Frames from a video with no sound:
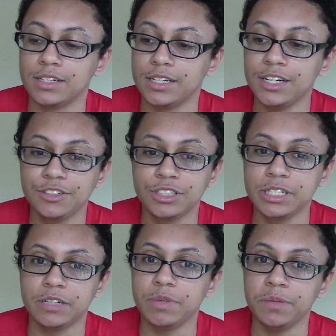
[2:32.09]

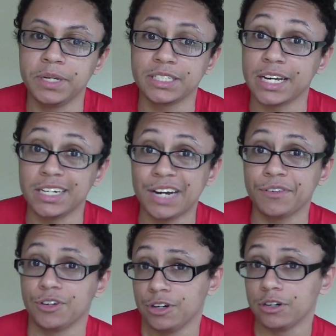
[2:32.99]
interesting to me because I'd
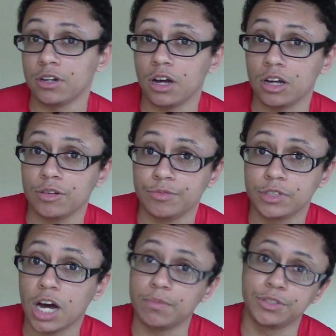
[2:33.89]
never heard of
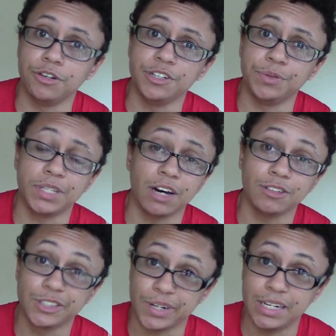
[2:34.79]
top surgery
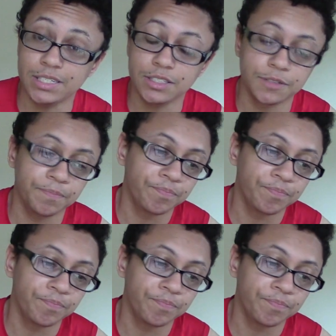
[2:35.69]
without drains.